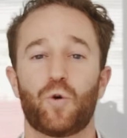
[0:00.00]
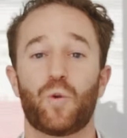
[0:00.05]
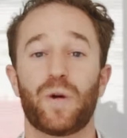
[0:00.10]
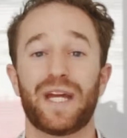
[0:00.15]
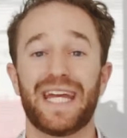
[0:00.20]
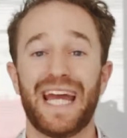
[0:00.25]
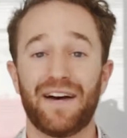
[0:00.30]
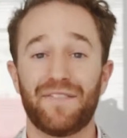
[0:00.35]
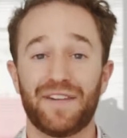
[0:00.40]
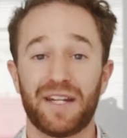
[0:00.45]

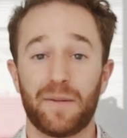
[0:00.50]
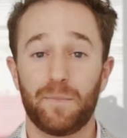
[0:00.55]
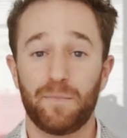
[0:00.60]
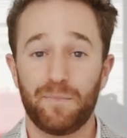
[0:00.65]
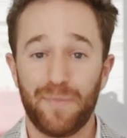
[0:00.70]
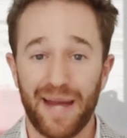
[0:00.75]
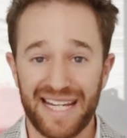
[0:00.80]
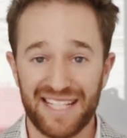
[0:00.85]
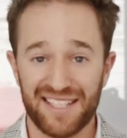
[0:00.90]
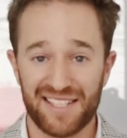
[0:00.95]
We have an
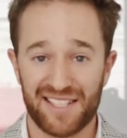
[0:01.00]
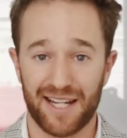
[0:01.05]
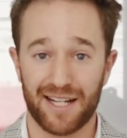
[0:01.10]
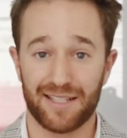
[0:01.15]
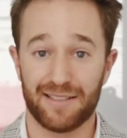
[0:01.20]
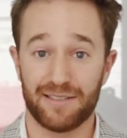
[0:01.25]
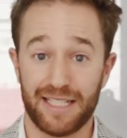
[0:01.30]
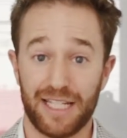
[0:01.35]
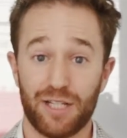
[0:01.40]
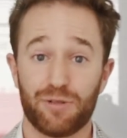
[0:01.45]

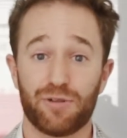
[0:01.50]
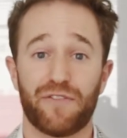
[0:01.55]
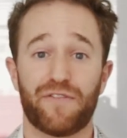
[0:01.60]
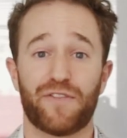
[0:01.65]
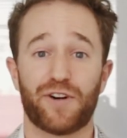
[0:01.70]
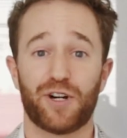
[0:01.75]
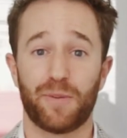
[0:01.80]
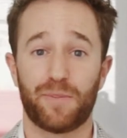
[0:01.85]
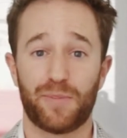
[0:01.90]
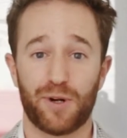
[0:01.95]
amazing lead
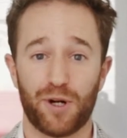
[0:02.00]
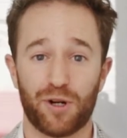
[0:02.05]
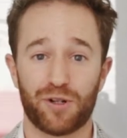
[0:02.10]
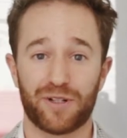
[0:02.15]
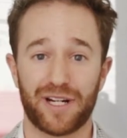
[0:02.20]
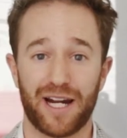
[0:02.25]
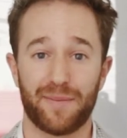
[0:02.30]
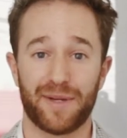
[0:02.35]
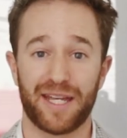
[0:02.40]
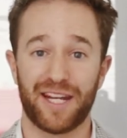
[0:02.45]
referral
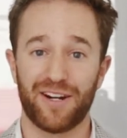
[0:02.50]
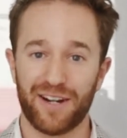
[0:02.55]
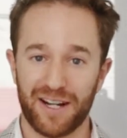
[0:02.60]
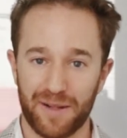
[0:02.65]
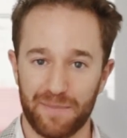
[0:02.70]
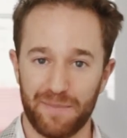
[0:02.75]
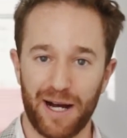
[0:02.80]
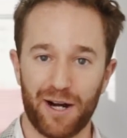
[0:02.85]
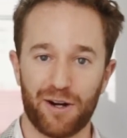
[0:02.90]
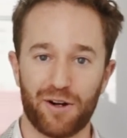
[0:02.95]
program
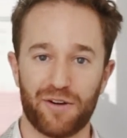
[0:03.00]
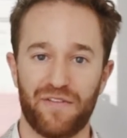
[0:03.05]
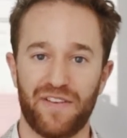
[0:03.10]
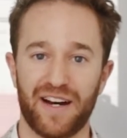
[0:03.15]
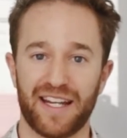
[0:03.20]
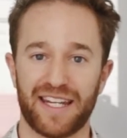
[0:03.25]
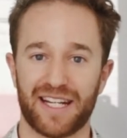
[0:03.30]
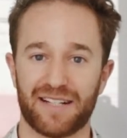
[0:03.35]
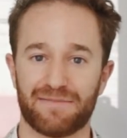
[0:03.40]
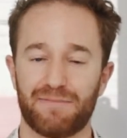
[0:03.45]
here at Empower
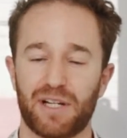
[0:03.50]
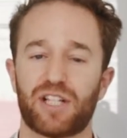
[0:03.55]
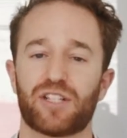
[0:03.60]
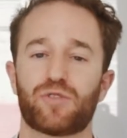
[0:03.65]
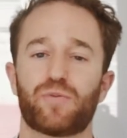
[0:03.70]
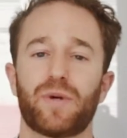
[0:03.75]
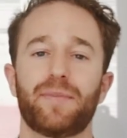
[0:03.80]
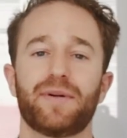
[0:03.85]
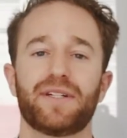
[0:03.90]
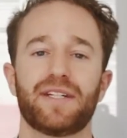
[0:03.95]
Funding
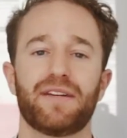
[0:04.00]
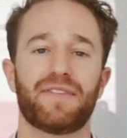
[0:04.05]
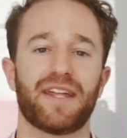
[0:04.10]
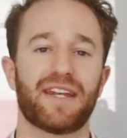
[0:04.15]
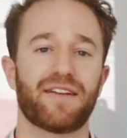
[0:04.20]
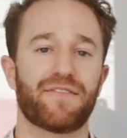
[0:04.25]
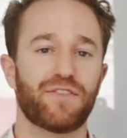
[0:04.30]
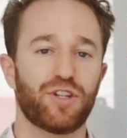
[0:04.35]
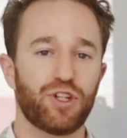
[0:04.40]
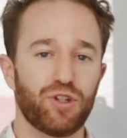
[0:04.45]
because we
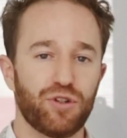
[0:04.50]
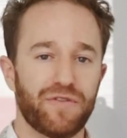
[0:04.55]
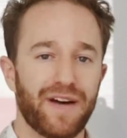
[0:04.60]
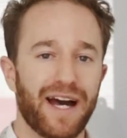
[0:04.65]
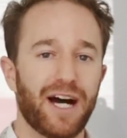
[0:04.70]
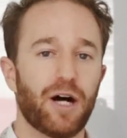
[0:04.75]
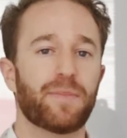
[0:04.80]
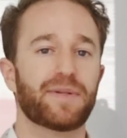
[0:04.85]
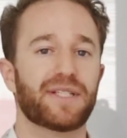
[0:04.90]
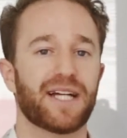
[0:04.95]
believe that if
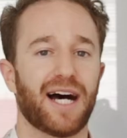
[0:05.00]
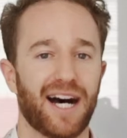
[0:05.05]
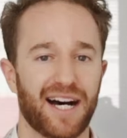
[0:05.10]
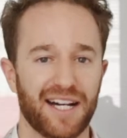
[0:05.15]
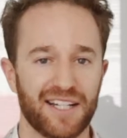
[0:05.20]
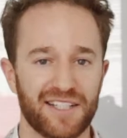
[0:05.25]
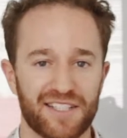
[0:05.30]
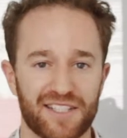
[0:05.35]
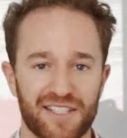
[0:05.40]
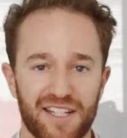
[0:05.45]
you've helped
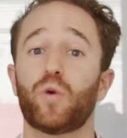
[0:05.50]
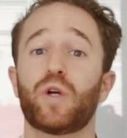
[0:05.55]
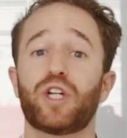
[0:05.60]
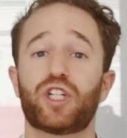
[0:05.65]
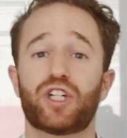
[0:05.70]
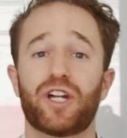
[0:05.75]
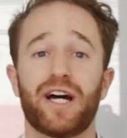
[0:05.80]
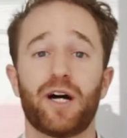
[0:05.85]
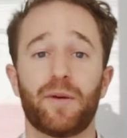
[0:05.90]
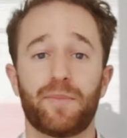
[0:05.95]
us,
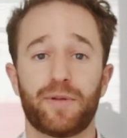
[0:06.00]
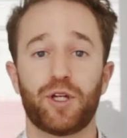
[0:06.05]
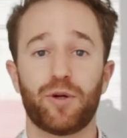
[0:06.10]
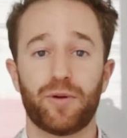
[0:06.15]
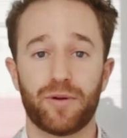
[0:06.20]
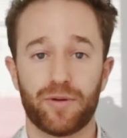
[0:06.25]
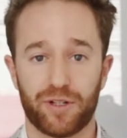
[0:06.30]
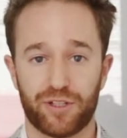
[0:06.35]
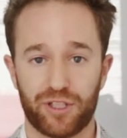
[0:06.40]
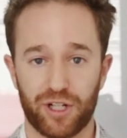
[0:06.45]
we should help
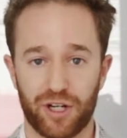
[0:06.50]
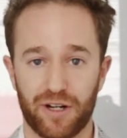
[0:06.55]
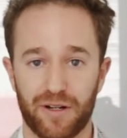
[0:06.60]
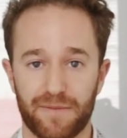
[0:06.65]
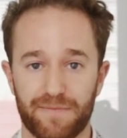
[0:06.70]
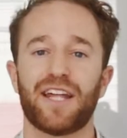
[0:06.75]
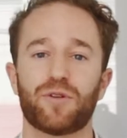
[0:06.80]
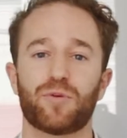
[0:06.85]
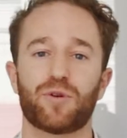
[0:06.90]
you in return.